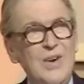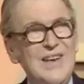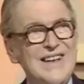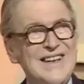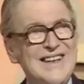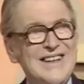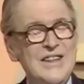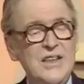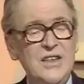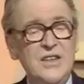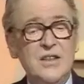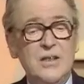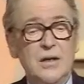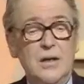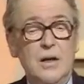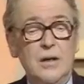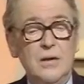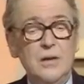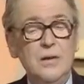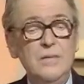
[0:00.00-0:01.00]

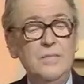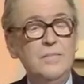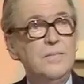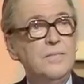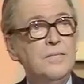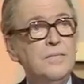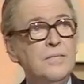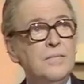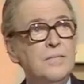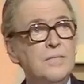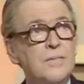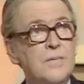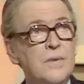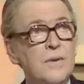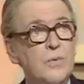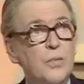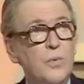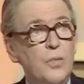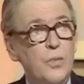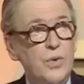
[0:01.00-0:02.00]
Ziston
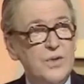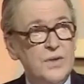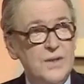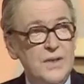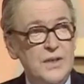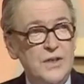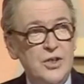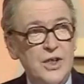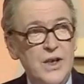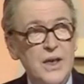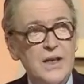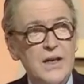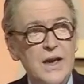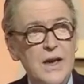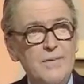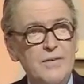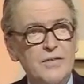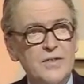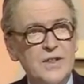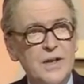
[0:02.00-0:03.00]
was the trade
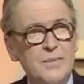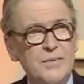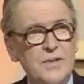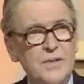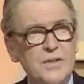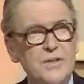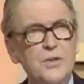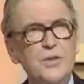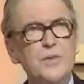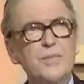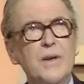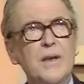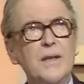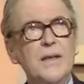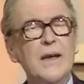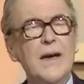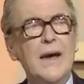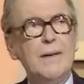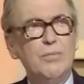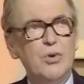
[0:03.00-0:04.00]
name of a substance used by
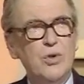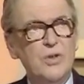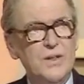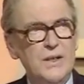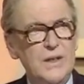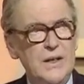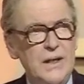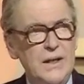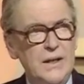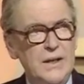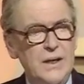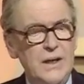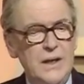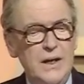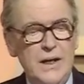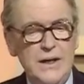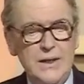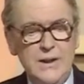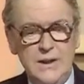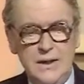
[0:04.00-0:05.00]
the Admiralty in the
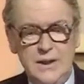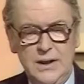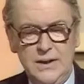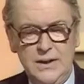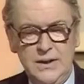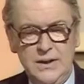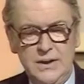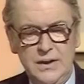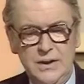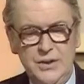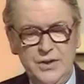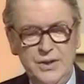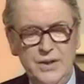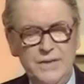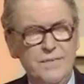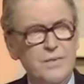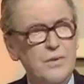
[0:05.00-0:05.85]
later 19th century